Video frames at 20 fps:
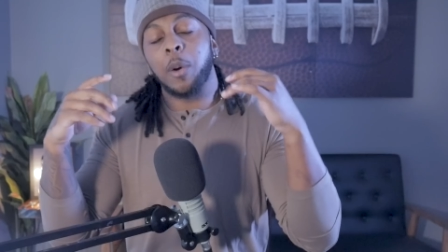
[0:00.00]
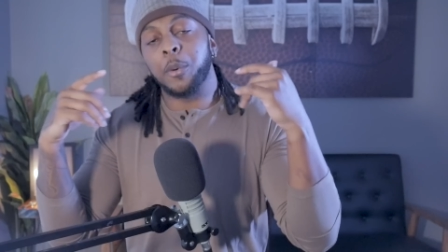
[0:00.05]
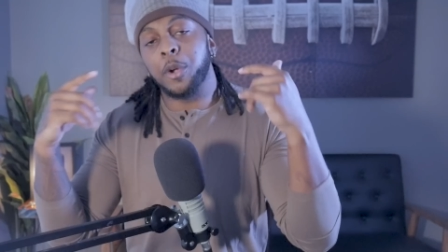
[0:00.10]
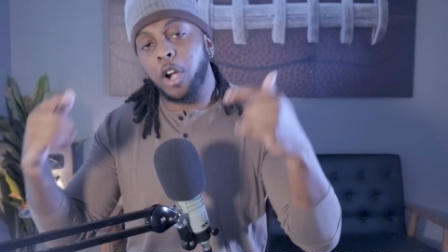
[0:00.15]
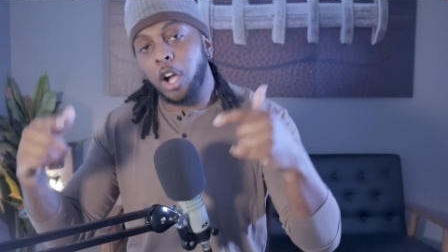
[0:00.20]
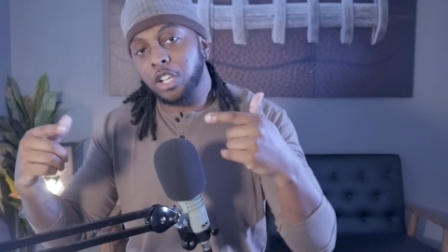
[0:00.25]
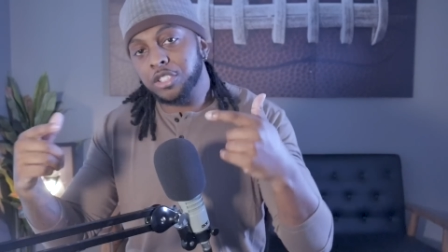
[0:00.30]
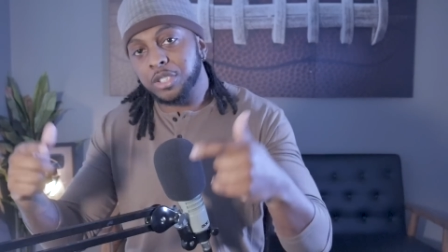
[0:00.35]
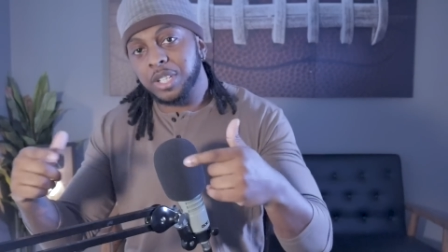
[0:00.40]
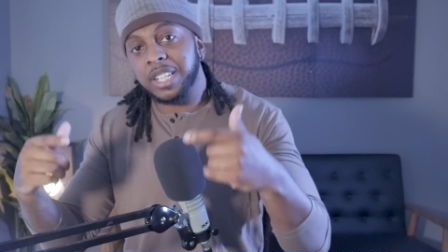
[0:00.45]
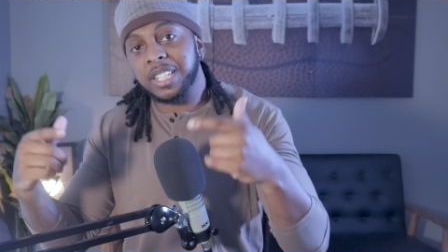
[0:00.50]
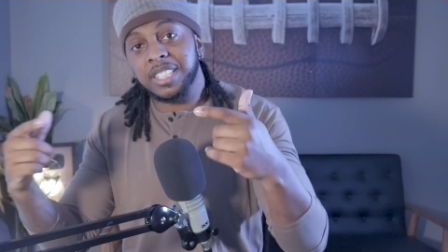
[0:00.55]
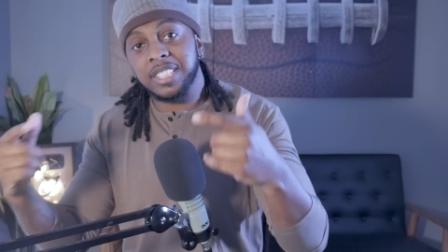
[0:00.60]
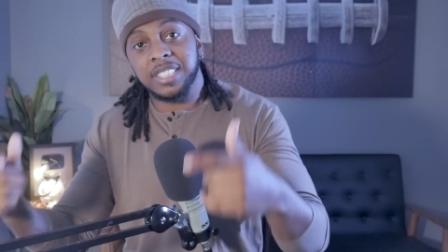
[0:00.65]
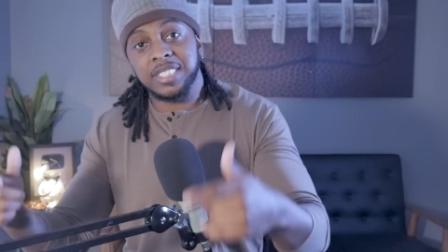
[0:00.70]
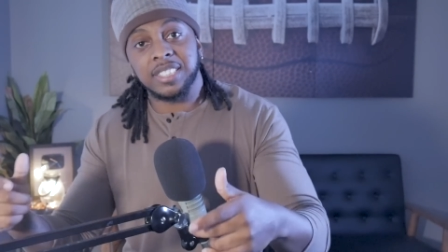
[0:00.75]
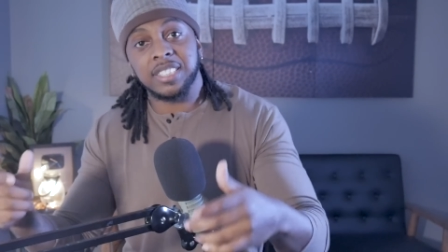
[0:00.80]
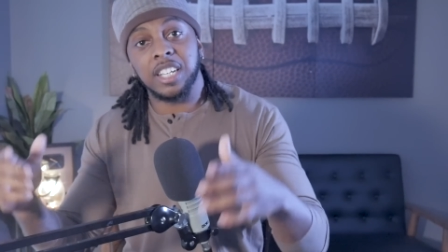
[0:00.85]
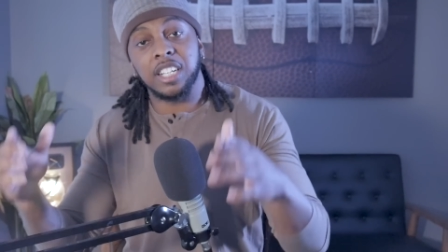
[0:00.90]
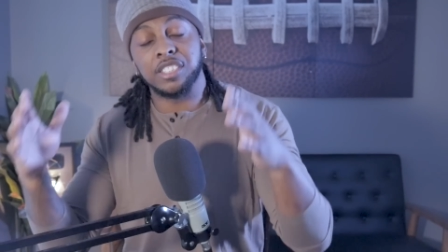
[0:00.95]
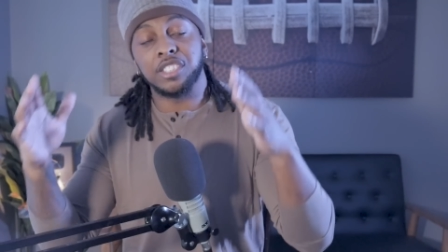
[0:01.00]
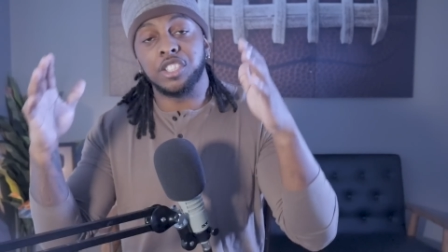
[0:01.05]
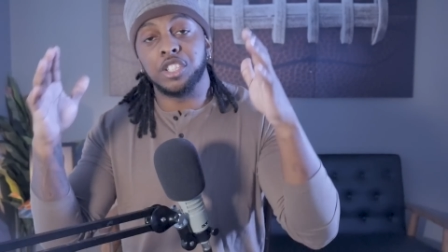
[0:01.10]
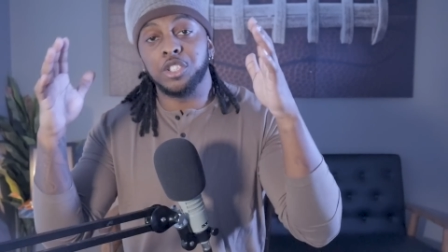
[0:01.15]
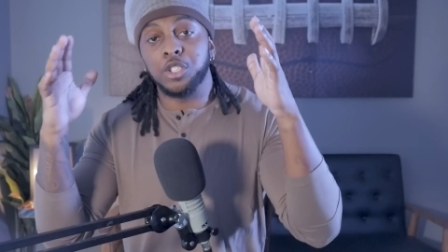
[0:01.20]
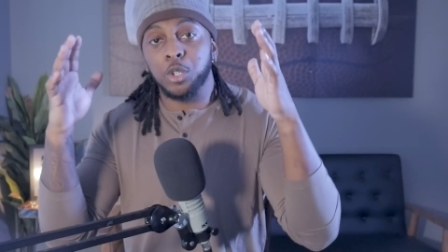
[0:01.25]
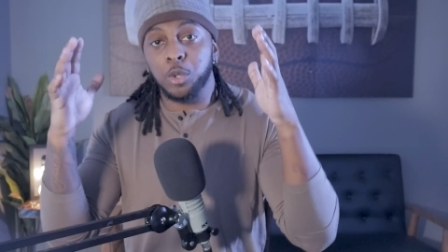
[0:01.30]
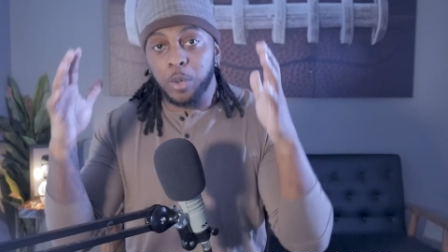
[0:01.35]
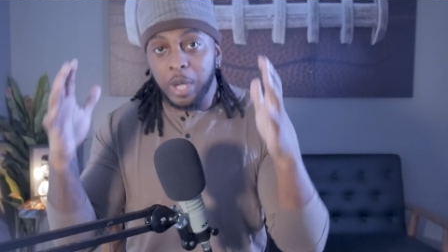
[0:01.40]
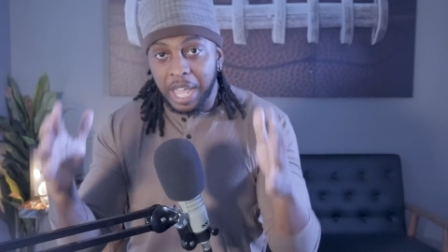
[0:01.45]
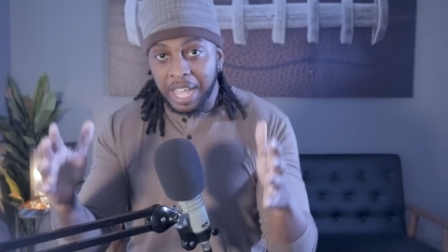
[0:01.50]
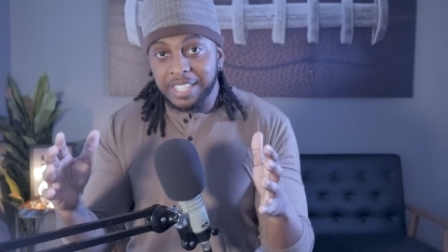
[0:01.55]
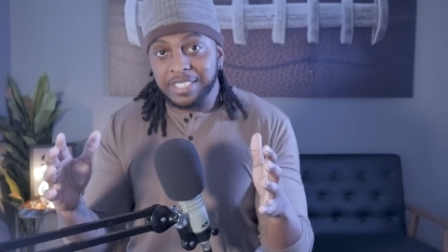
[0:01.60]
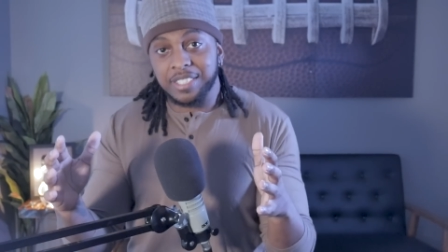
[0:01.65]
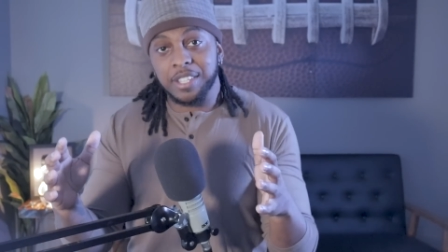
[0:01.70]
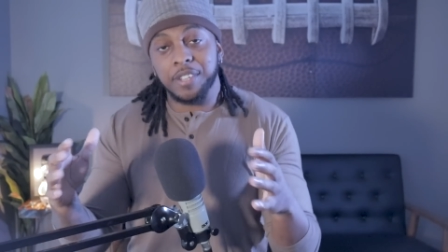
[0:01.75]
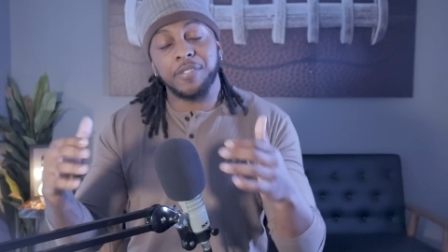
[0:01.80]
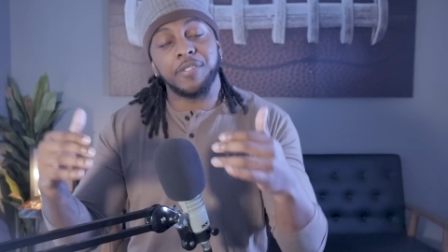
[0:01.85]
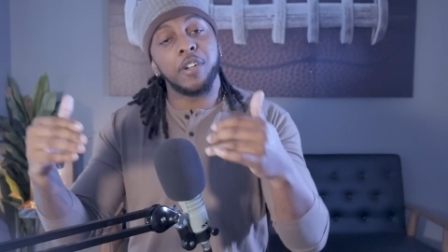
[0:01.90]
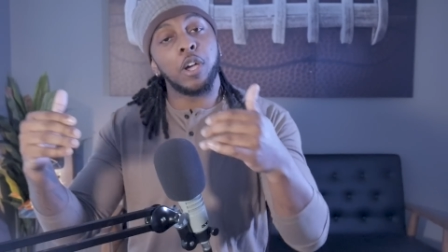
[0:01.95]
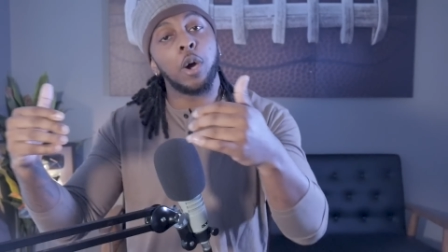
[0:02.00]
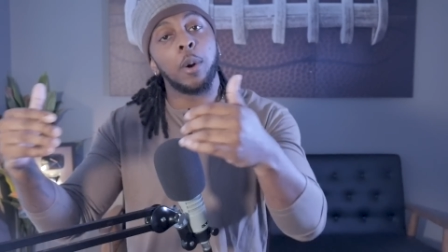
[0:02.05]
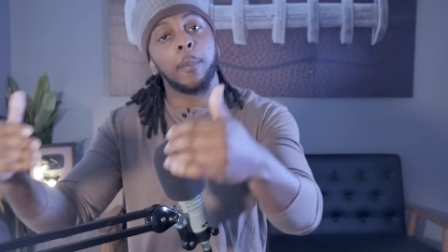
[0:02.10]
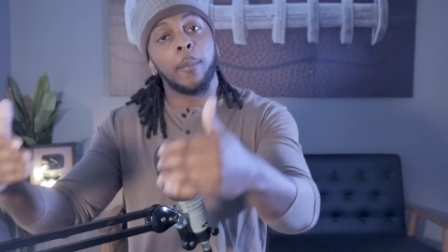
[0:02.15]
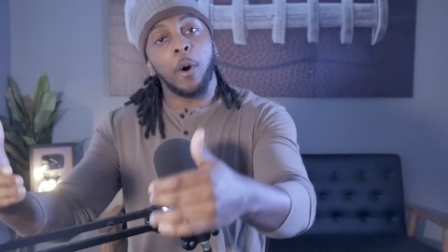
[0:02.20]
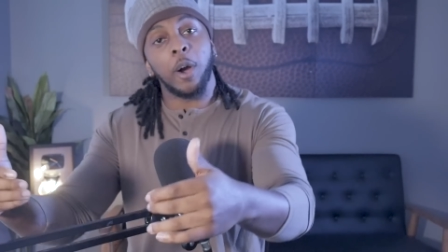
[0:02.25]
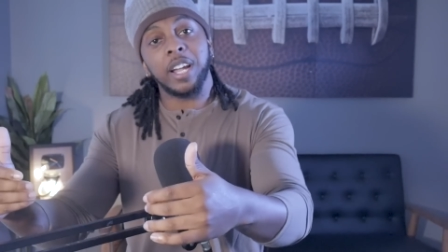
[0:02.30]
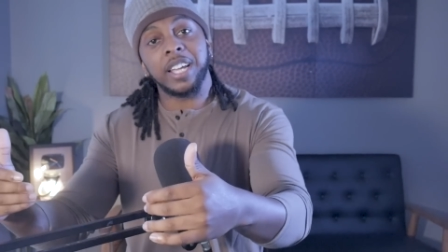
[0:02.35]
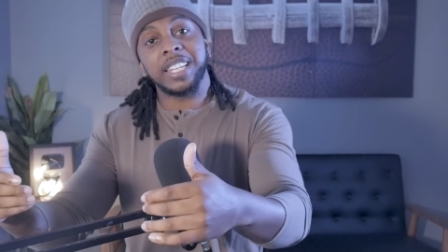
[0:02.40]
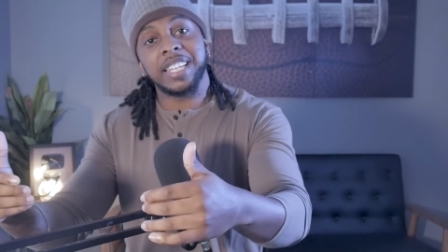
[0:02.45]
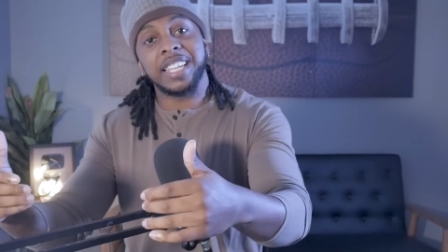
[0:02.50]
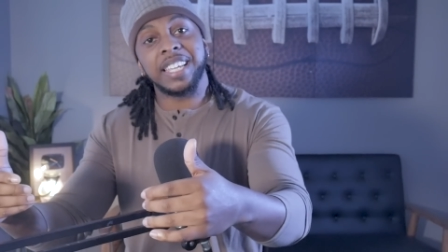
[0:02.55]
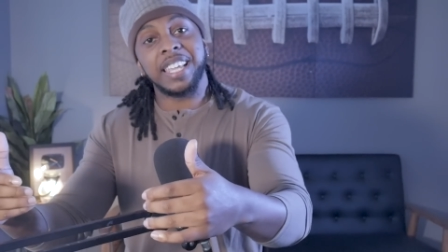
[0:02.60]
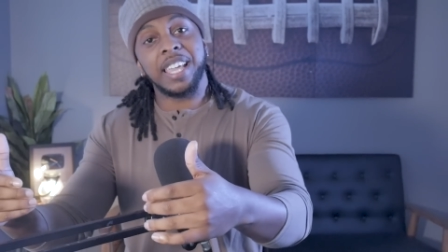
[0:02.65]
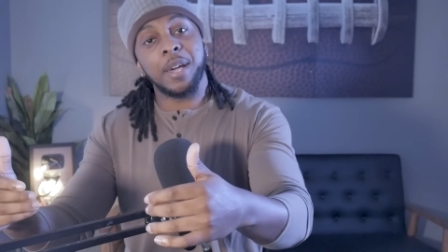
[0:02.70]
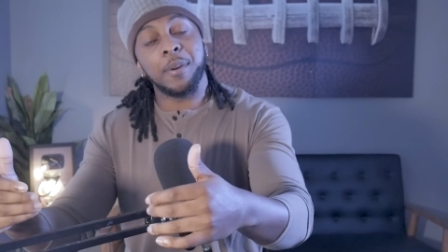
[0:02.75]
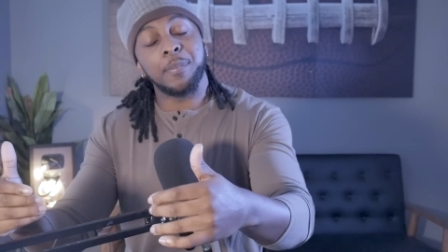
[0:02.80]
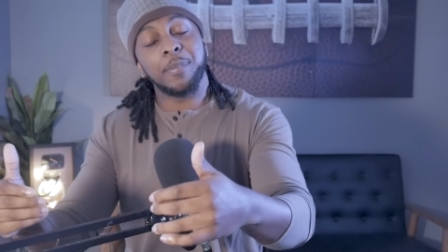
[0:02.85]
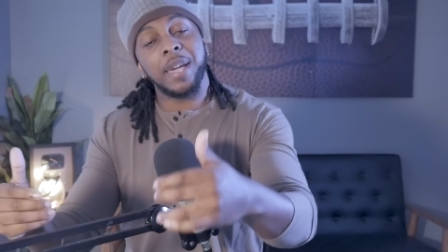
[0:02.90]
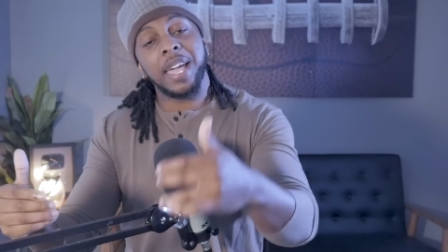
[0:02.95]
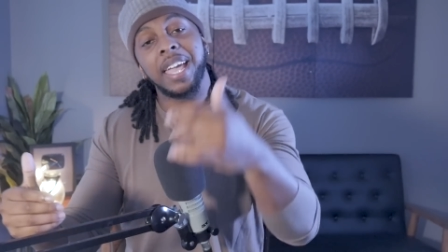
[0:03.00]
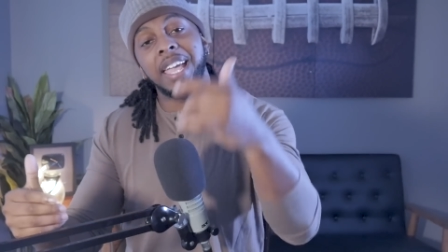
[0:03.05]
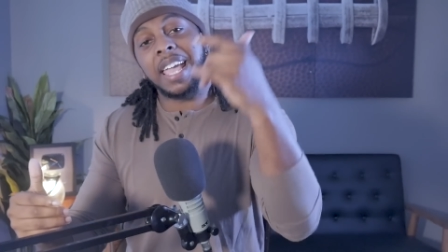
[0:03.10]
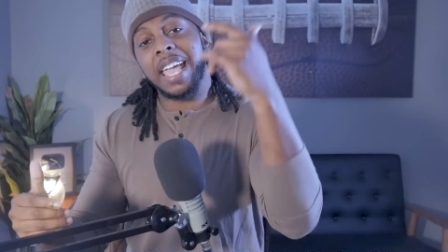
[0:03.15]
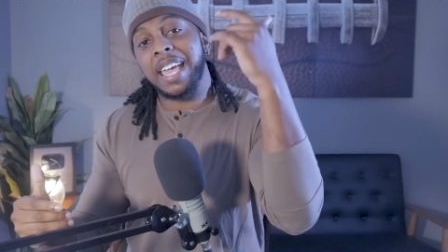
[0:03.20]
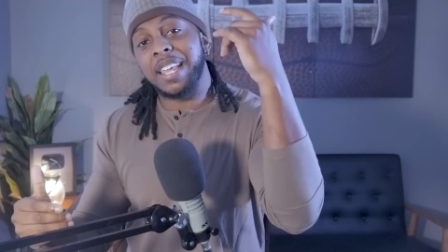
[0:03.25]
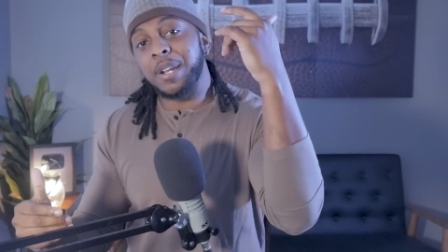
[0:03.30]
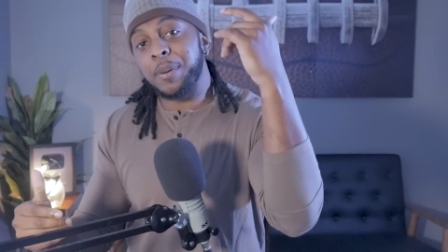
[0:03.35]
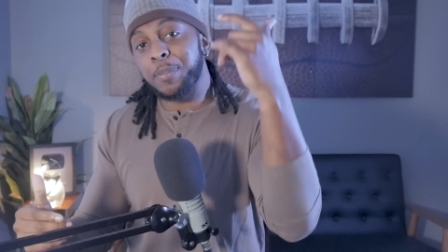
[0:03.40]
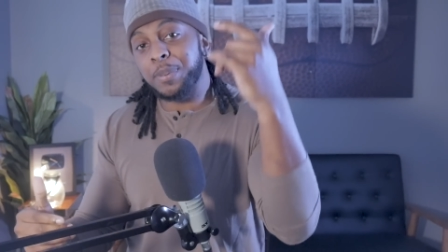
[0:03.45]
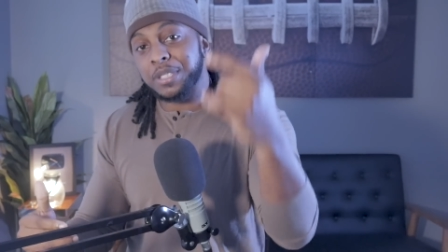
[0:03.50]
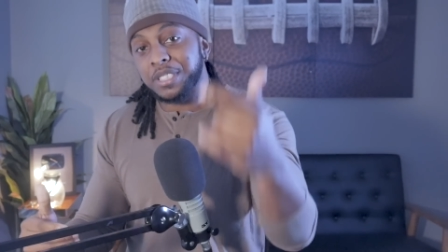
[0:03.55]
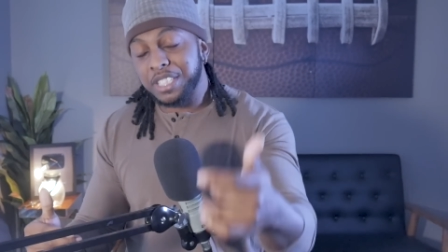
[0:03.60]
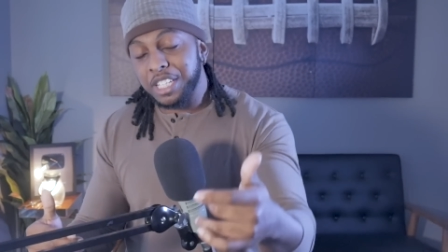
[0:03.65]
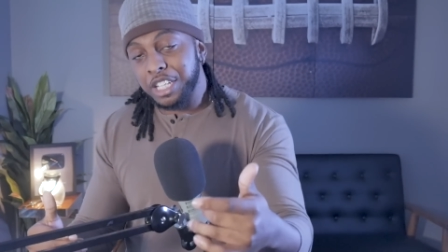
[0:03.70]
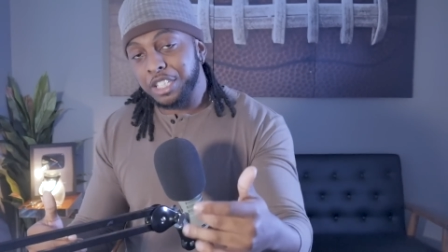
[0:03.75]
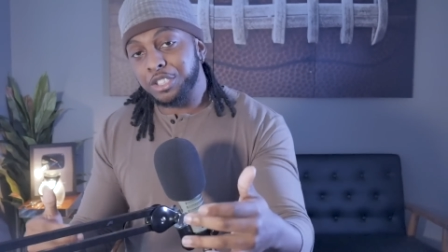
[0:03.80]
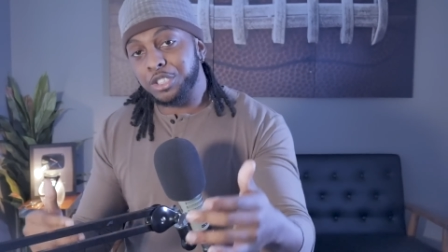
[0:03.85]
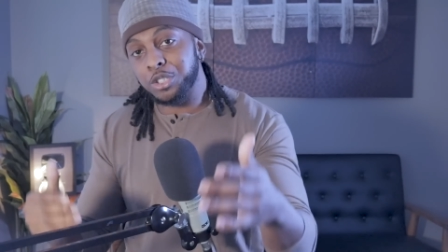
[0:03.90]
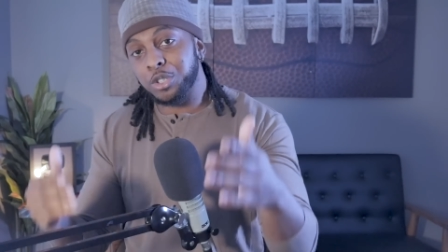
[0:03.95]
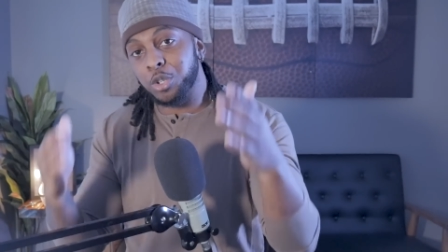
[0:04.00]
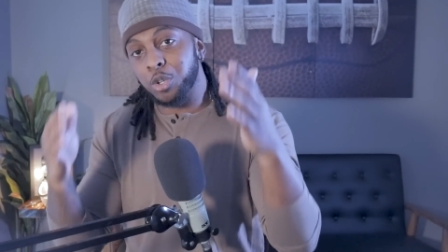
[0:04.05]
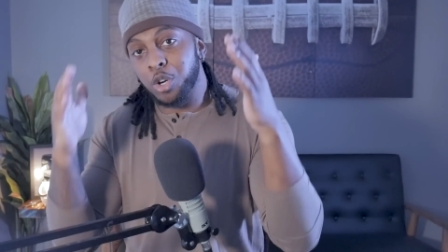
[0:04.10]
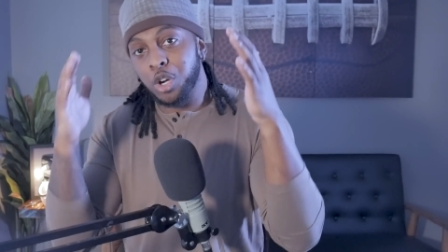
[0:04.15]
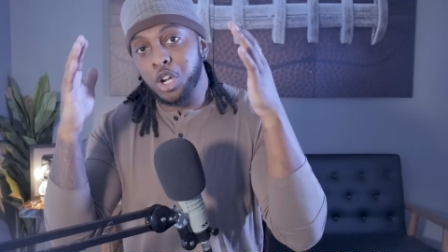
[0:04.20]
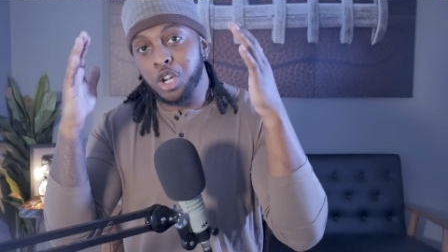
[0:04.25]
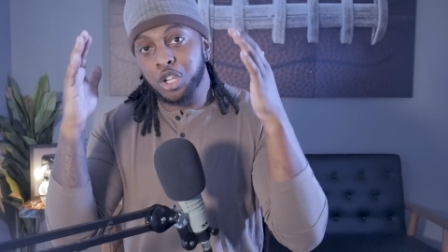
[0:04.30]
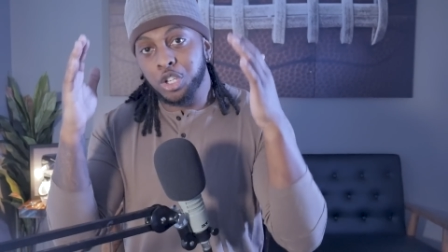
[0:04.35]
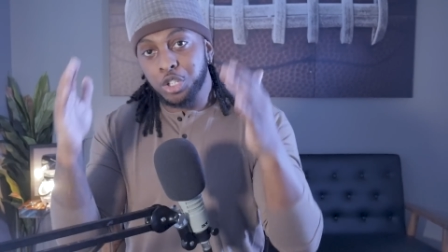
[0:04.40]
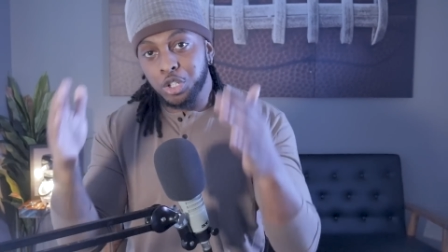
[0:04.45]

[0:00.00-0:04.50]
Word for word: and we're also going to discuss the new XFL marketing campaign and a potential